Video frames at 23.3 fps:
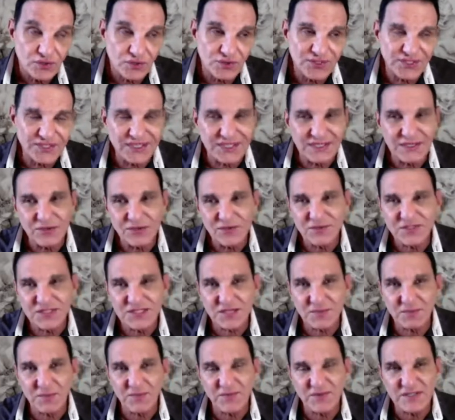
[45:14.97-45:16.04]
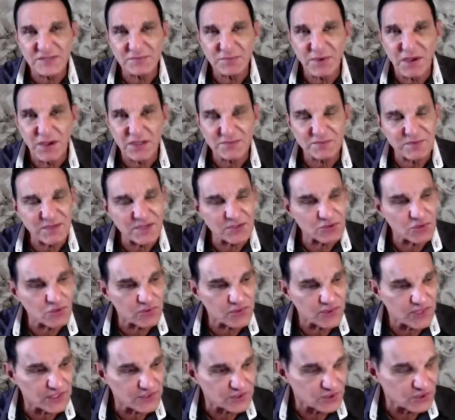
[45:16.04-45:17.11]
Or did he lose some of his power? It's been
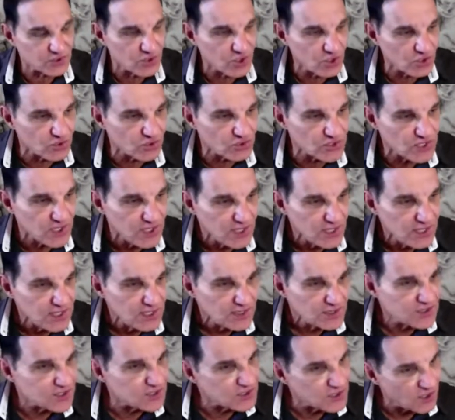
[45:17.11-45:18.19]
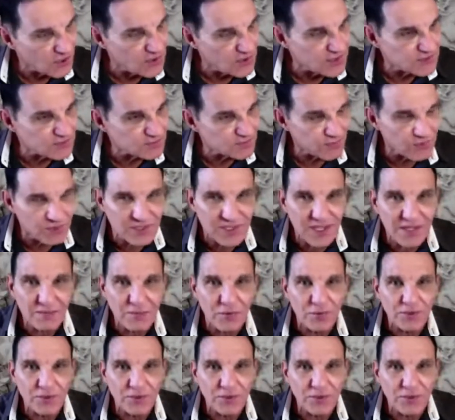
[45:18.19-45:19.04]
2,000 years since the Holy Spirit came.